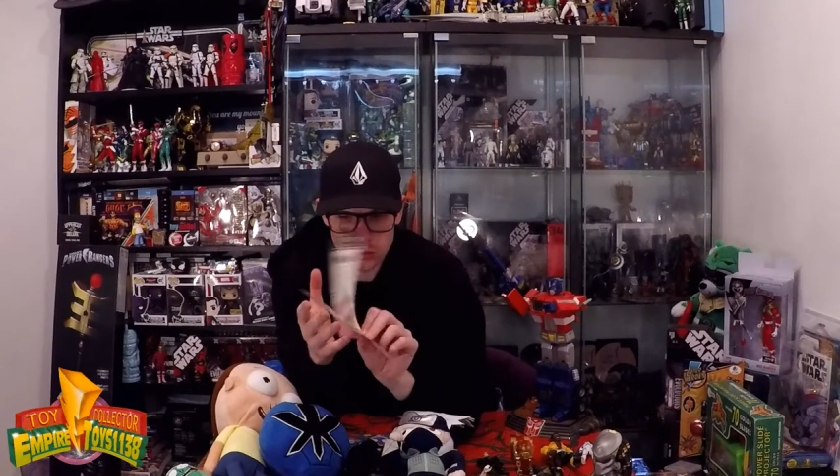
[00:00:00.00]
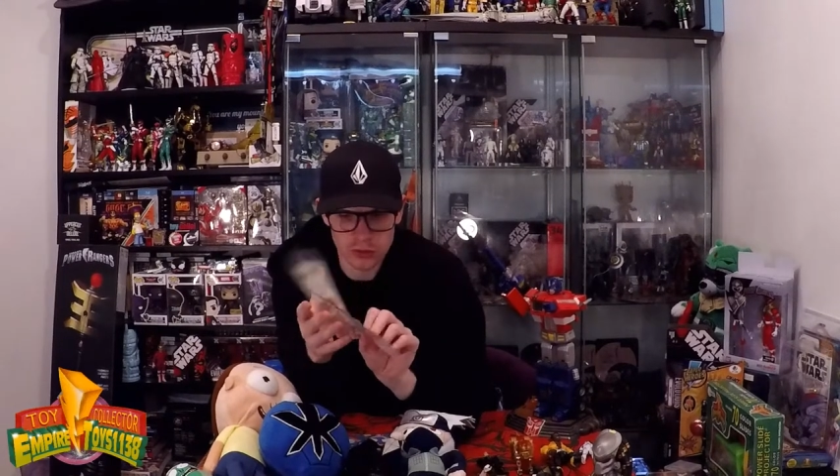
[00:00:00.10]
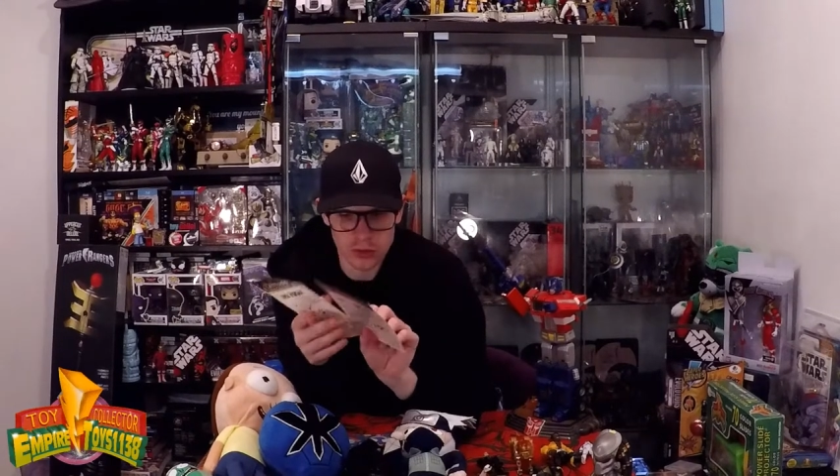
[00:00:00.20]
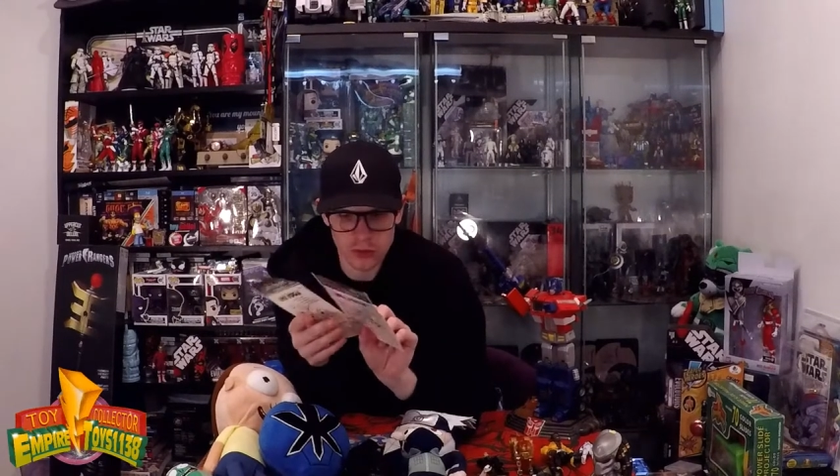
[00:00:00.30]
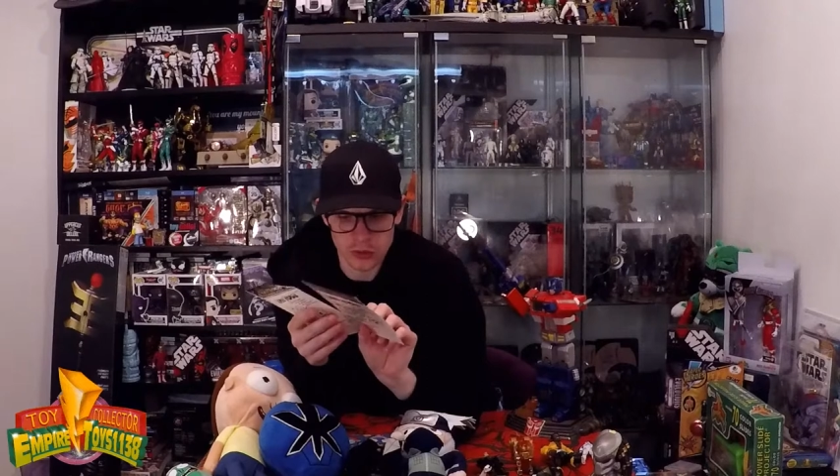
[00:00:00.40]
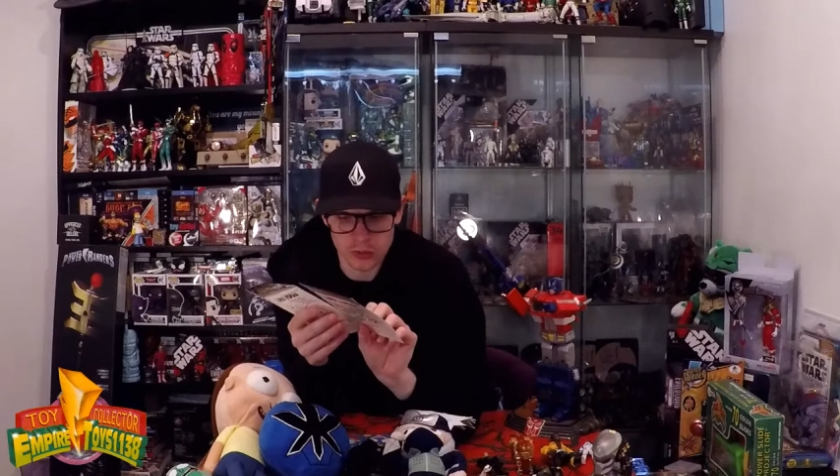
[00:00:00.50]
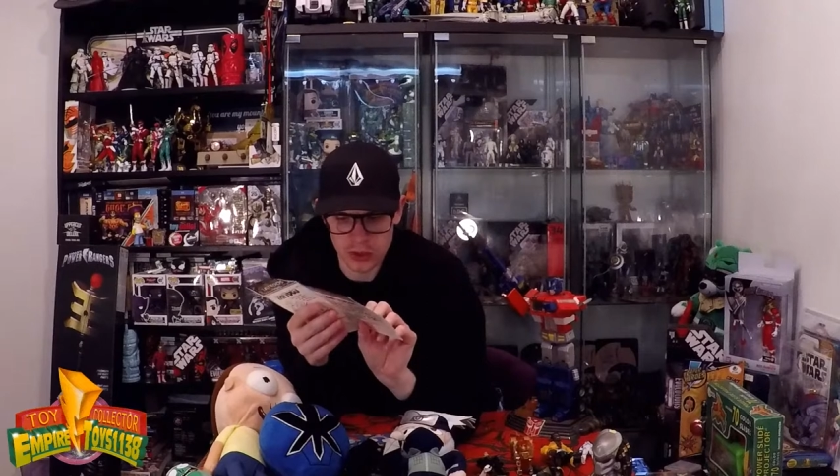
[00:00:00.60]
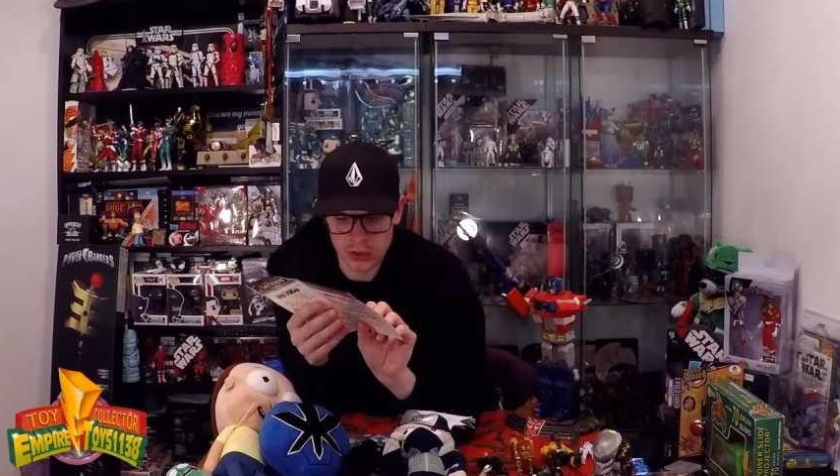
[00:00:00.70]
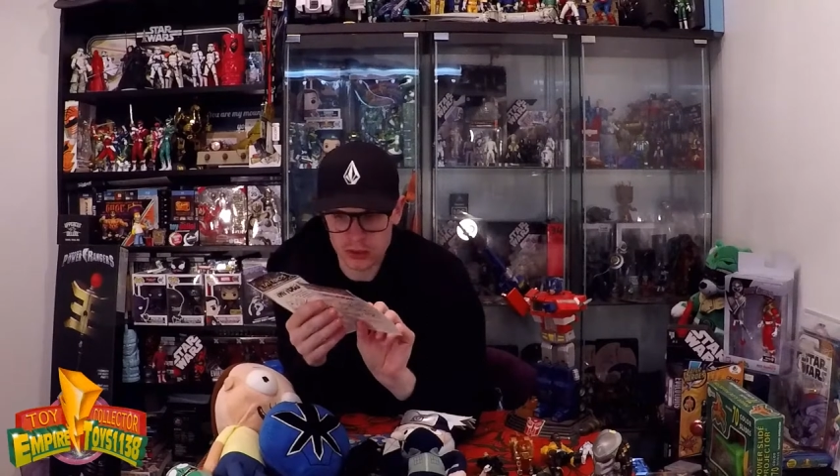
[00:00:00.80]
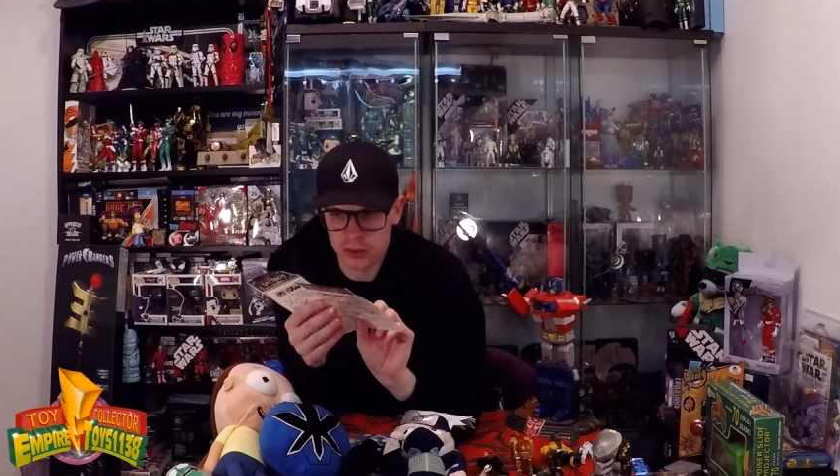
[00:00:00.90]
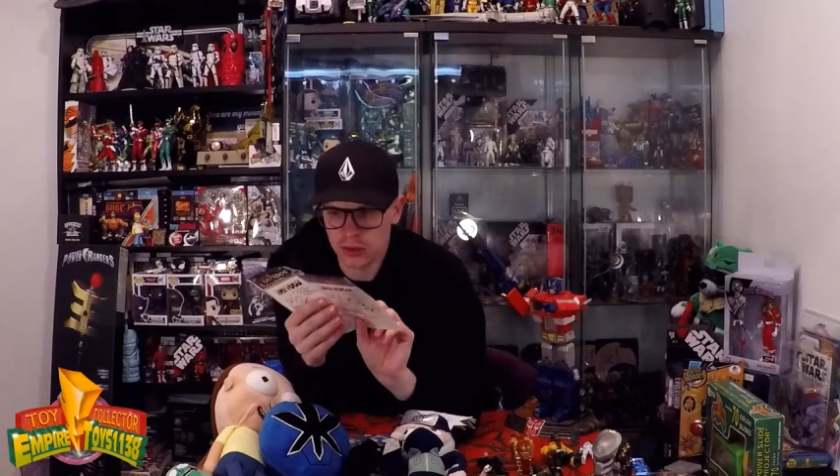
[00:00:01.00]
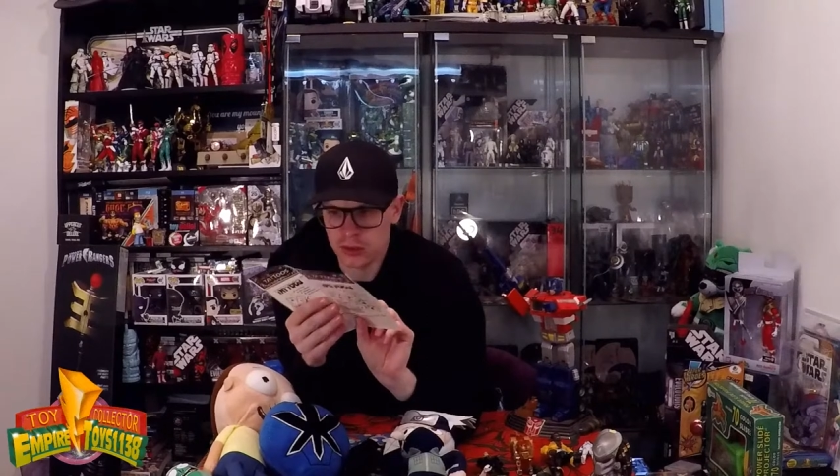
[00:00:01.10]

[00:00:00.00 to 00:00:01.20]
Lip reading: nothing on there that says